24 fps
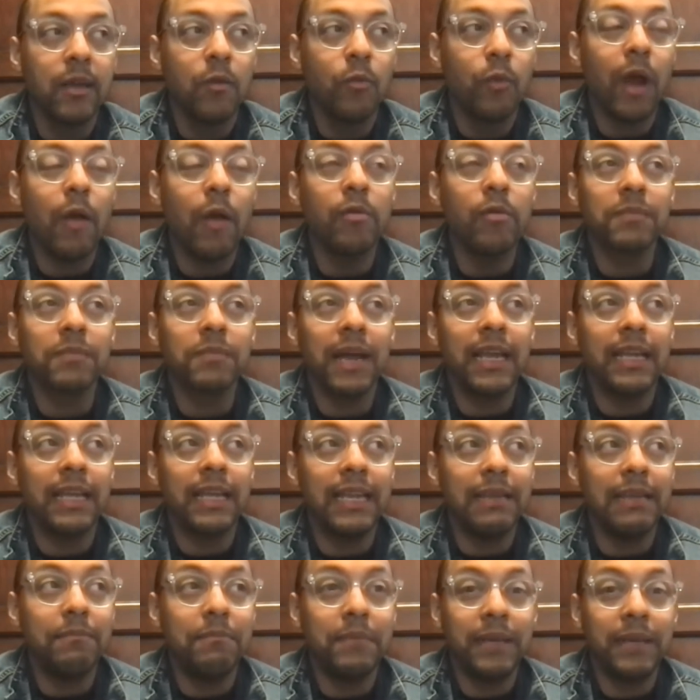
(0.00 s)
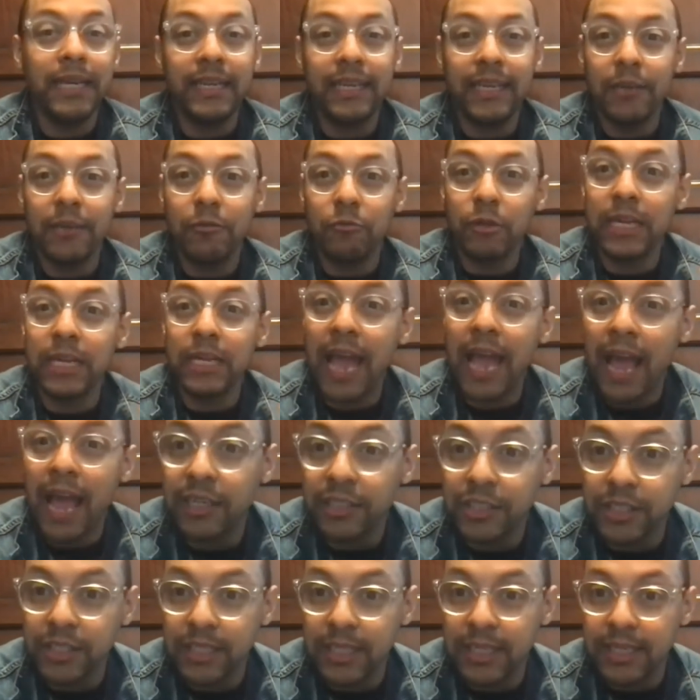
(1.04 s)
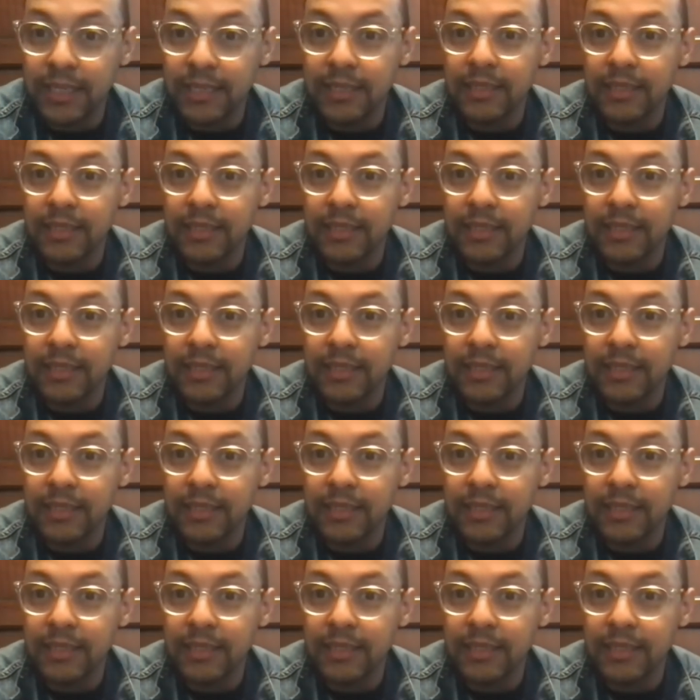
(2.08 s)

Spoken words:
Why was my immediate reaction